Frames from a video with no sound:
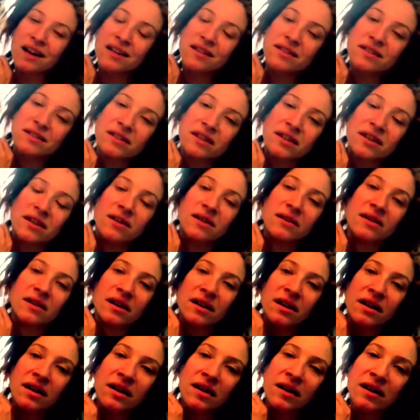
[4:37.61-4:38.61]
So
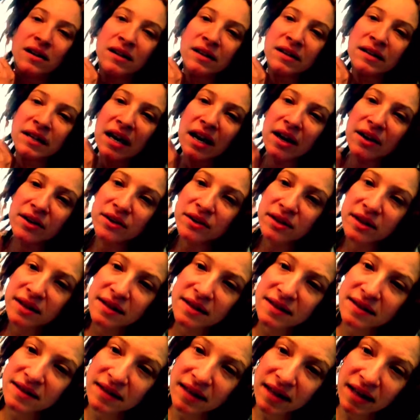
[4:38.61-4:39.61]
now you can
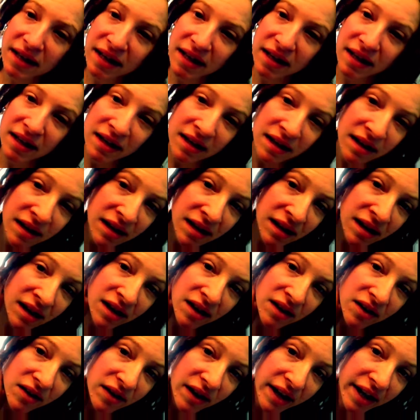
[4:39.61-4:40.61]
see,
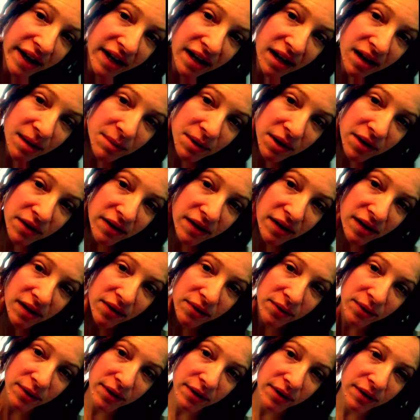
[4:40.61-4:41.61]
right, I'm going
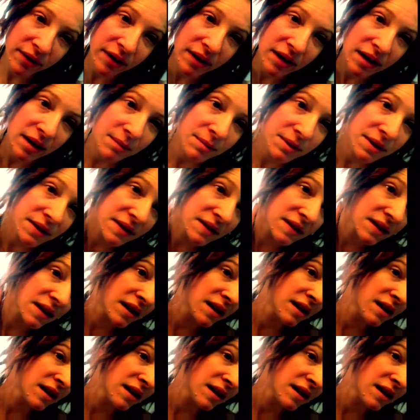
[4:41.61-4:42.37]
through and I'm just,